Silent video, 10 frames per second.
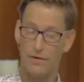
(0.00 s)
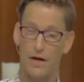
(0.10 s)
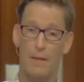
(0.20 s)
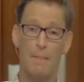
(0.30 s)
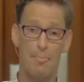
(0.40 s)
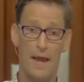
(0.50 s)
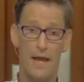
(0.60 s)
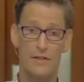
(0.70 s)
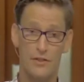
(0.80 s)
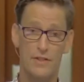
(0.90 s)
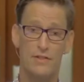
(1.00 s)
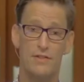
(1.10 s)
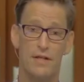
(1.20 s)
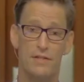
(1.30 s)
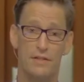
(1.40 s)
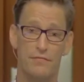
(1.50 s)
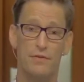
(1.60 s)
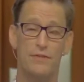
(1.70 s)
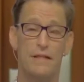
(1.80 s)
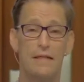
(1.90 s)
out. And Jesus says the
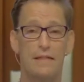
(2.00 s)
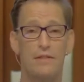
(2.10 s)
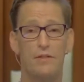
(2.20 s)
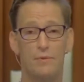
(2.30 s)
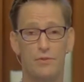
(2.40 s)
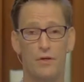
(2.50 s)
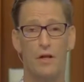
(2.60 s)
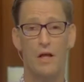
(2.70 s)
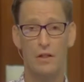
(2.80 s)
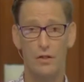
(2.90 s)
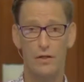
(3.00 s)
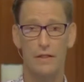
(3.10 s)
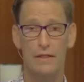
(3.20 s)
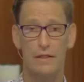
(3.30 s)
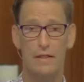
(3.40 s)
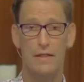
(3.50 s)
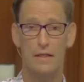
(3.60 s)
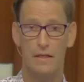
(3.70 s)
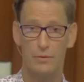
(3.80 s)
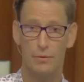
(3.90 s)
first thing I need to do is start looking
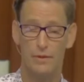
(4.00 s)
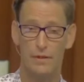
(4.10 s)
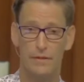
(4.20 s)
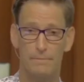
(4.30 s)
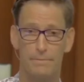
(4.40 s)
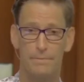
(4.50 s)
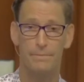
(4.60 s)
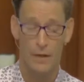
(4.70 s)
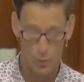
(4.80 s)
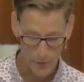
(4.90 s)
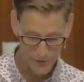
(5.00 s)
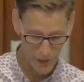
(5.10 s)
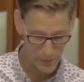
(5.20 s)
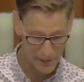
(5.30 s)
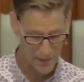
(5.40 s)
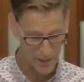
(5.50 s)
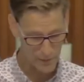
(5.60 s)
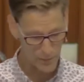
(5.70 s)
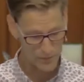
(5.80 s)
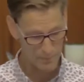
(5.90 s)
inwardly. What's going
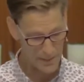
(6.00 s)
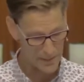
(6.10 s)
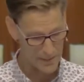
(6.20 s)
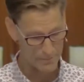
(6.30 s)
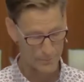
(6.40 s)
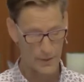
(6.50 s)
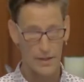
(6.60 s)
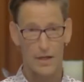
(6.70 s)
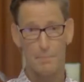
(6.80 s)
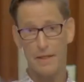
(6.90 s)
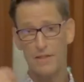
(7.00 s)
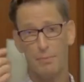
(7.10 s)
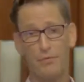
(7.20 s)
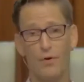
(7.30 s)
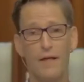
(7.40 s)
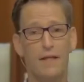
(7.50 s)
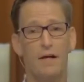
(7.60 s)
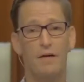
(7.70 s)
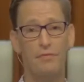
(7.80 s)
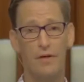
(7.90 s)
on with me? Because before I can
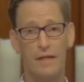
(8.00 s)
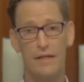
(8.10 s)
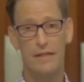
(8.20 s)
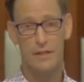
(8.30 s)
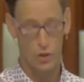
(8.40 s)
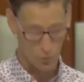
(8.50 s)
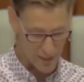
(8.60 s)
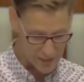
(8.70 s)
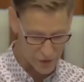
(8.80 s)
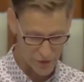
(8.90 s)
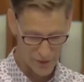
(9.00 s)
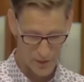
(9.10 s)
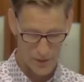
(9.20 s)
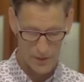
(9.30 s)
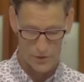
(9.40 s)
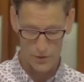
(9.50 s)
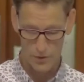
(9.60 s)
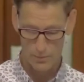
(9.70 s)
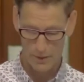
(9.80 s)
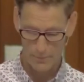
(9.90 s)
offer any correction
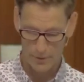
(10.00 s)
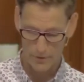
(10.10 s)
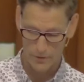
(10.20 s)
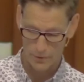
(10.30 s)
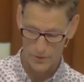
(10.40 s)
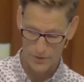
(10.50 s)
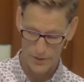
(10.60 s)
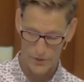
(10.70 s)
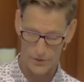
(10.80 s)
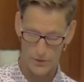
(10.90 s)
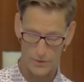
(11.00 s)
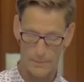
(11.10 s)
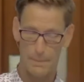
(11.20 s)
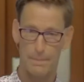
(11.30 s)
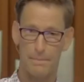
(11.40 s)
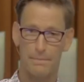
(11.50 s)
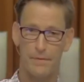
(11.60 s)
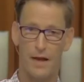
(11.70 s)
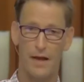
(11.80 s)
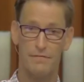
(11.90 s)
to my brother or sister,
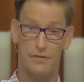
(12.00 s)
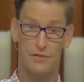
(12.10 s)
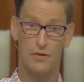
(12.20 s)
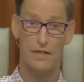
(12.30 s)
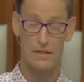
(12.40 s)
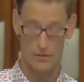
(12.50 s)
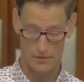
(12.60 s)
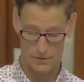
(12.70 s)
I have to start here.